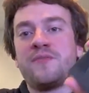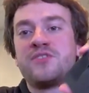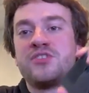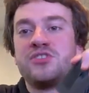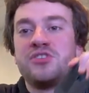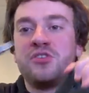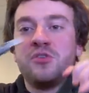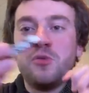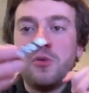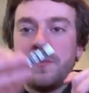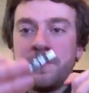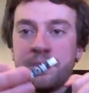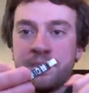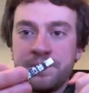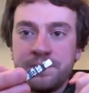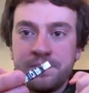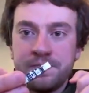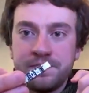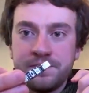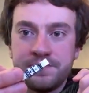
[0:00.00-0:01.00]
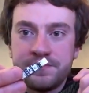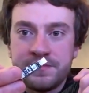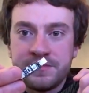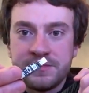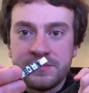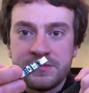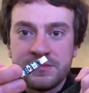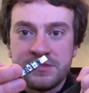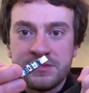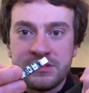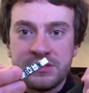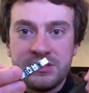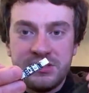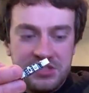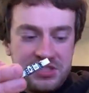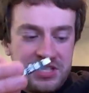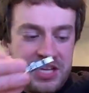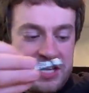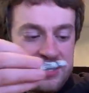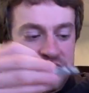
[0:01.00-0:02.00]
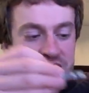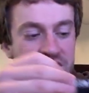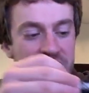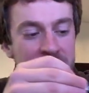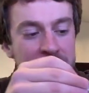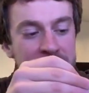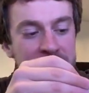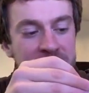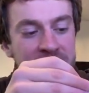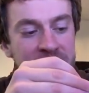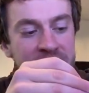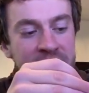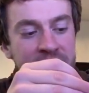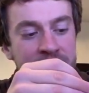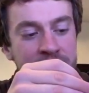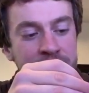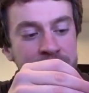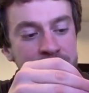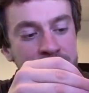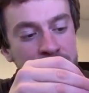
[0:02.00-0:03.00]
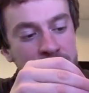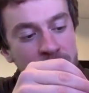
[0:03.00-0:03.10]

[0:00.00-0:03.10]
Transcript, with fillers: All you have to do, take your comma key,